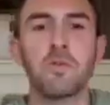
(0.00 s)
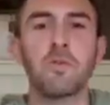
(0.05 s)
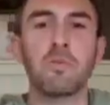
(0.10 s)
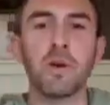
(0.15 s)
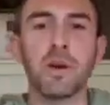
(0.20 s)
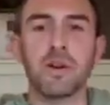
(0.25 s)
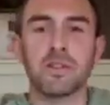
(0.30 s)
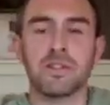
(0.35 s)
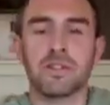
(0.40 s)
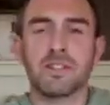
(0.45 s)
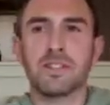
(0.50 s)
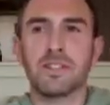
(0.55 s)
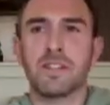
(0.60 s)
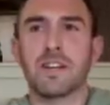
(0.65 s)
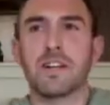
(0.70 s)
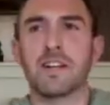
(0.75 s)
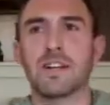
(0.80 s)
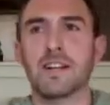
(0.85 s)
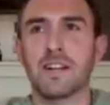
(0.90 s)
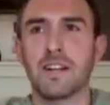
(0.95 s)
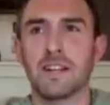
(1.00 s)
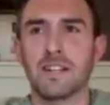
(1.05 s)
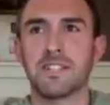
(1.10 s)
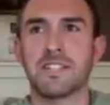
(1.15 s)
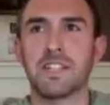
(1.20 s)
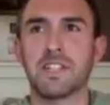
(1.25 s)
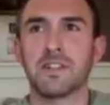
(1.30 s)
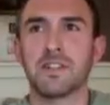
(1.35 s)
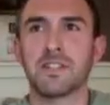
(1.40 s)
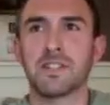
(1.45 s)
built a
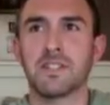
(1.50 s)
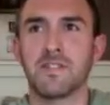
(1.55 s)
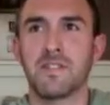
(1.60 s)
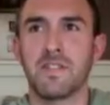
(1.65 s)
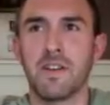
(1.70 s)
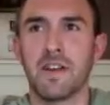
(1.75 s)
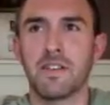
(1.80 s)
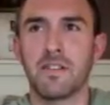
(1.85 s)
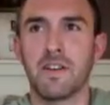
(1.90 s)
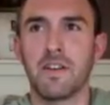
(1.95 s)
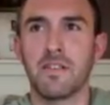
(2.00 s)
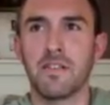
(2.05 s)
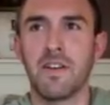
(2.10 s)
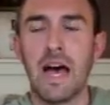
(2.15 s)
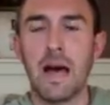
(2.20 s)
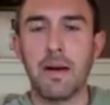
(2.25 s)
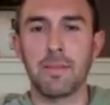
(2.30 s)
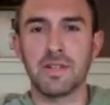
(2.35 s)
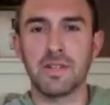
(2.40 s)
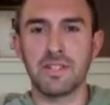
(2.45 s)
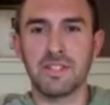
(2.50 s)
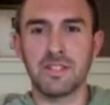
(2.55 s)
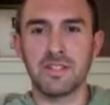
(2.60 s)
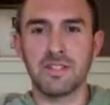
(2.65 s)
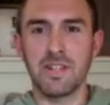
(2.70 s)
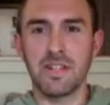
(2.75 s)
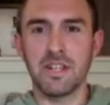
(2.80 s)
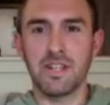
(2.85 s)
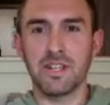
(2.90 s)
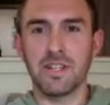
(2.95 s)
series of habits
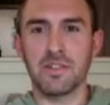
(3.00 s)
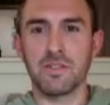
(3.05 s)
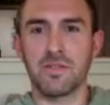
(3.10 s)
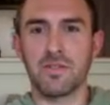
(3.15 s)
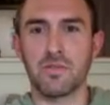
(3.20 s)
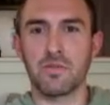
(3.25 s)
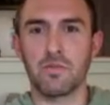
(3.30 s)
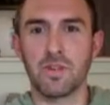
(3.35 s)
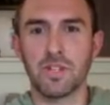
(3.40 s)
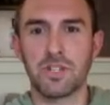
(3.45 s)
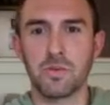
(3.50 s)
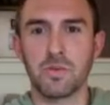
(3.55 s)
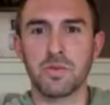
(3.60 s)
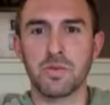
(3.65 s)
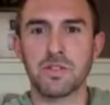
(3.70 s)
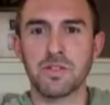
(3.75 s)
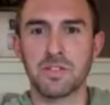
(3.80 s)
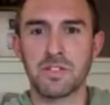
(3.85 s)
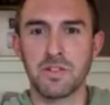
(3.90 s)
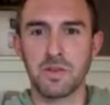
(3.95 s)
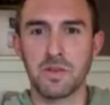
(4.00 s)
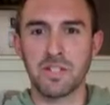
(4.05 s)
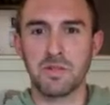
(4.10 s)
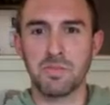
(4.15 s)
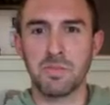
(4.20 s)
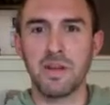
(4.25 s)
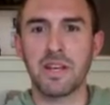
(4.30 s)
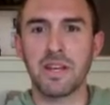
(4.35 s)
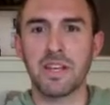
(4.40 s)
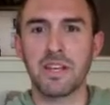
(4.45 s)
and rituals, so to
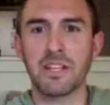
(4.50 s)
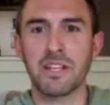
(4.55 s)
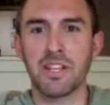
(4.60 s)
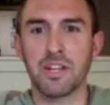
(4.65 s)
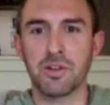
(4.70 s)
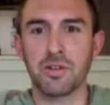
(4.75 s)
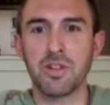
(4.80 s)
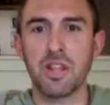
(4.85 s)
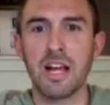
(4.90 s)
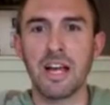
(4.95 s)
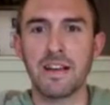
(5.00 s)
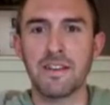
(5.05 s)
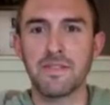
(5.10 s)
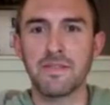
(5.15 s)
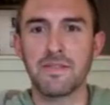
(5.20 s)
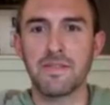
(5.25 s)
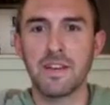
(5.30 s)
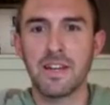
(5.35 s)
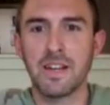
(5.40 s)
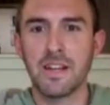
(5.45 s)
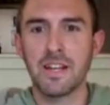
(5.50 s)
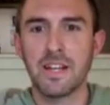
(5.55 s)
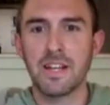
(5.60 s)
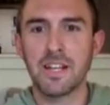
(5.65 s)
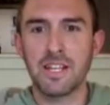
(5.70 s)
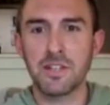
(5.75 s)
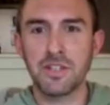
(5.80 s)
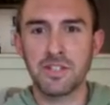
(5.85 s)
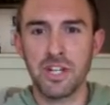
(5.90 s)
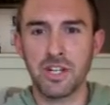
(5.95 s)
speak, into your life.
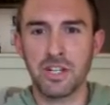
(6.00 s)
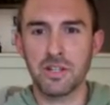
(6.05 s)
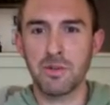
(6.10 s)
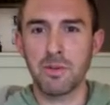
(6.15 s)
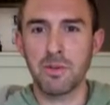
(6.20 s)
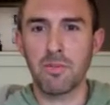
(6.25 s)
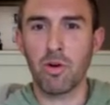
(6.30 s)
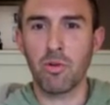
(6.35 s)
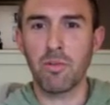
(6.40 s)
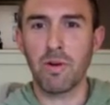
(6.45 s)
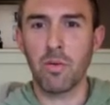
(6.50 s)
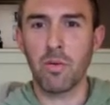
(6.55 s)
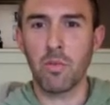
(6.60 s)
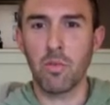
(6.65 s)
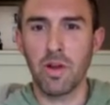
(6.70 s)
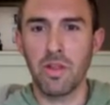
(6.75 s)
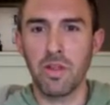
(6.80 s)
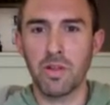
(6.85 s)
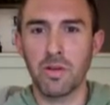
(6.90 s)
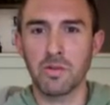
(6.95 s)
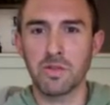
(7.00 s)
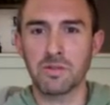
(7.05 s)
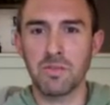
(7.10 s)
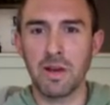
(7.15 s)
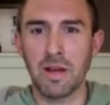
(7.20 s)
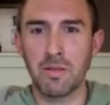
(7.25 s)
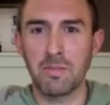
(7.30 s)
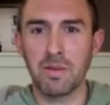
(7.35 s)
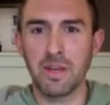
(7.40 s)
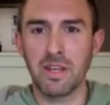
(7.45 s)
Can you share a little bit more about what those
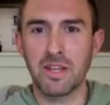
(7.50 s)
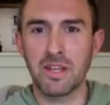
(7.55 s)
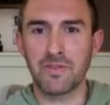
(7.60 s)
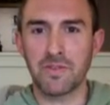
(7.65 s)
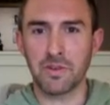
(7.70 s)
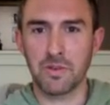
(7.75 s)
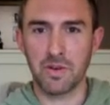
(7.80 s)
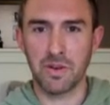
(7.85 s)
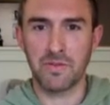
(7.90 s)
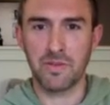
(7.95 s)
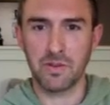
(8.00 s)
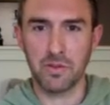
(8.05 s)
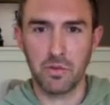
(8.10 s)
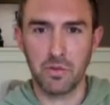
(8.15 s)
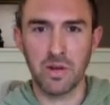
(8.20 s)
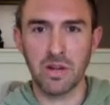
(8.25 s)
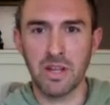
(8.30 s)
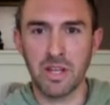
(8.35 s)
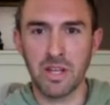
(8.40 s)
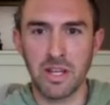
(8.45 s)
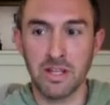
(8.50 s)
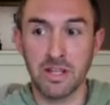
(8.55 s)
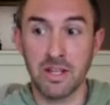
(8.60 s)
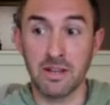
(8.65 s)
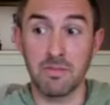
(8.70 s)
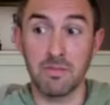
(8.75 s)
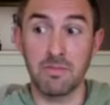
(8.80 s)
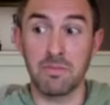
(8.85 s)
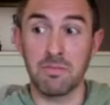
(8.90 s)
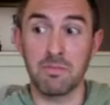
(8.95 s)
might be, if you're willing,
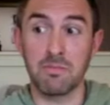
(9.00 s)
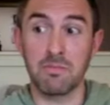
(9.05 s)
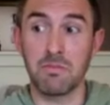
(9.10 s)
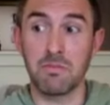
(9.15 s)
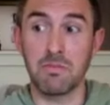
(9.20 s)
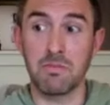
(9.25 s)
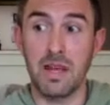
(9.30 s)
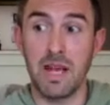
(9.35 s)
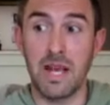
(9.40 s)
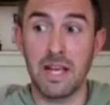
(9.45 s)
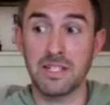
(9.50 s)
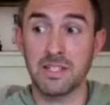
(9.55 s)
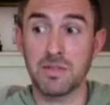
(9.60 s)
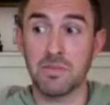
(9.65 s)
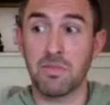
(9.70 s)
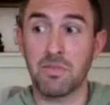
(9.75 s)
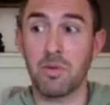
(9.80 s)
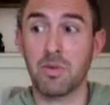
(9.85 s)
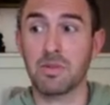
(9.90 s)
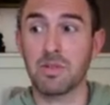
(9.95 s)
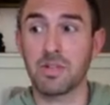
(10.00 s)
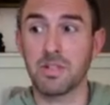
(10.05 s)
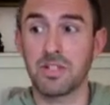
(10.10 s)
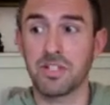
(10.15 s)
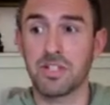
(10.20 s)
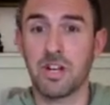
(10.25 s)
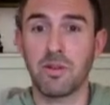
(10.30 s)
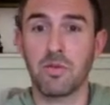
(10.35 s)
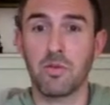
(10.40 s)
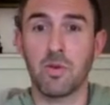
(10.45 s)
and as importantly,
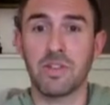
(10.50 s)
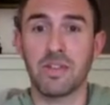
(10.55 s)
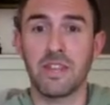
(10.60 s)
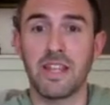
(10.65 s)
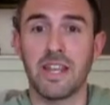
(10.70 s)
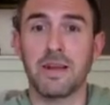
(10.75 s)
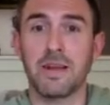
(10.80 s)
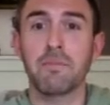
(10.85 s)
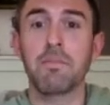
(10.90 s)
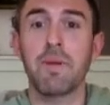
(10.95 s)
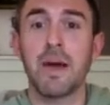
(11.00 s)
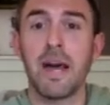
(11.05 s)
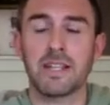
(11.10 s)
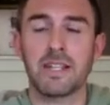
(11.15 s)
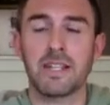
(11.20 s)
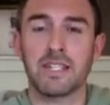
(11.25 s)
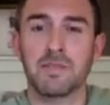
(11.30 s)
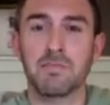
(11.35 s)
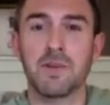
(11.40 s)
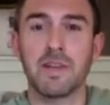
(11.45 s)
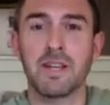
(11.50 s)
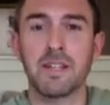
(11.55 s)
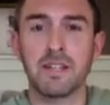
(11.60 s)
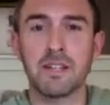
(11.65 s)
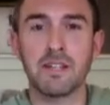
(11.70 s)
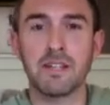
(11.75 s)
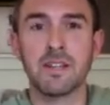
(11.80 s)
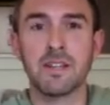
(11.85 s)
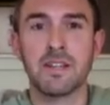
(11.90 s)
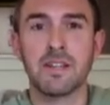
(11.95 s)
share what the impact has
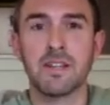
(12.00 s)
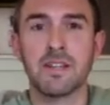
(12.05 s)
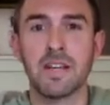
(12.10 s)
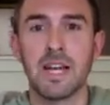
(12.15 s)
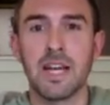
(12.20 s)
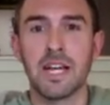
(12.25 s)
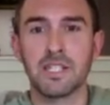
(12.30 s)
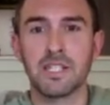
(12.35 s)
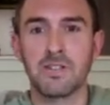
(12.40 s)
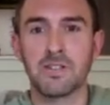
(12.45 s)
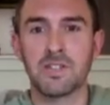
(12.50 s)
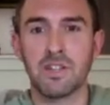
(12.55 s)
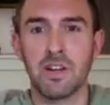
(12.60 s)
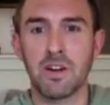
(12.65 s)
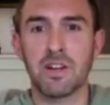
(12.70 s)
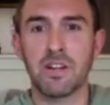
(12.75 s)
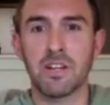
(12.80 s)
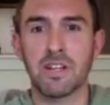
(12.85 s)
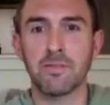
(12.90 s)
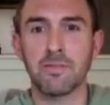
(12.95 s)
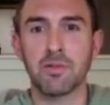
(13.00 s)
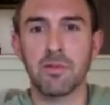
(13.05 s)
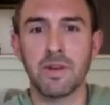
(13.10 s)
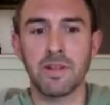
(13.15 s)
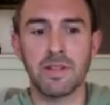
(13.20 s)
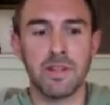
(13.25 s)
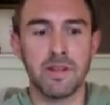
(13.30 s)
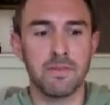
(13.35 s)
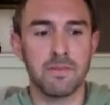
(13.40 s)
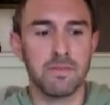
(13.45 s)
been as you started to
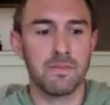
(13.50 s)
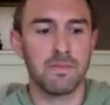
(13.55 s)
implement them?